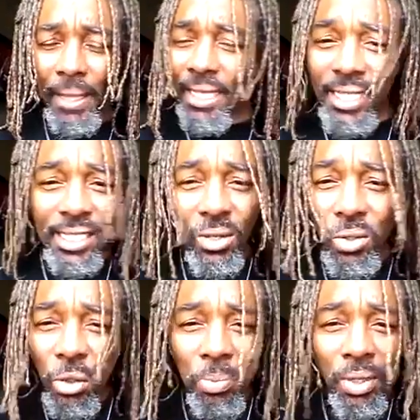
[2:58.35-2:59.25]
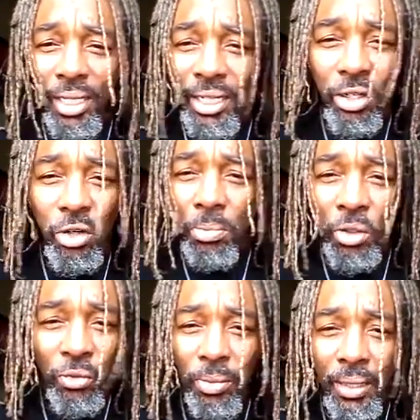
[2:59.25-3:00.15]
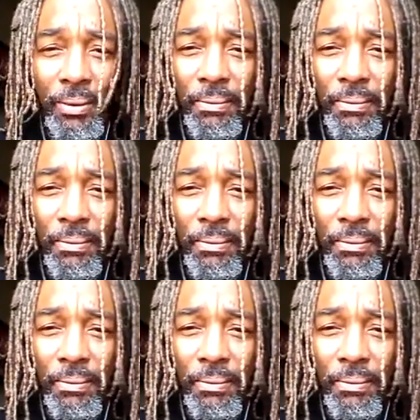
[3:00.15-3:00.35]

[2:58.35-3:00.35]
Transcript: It's a social political movement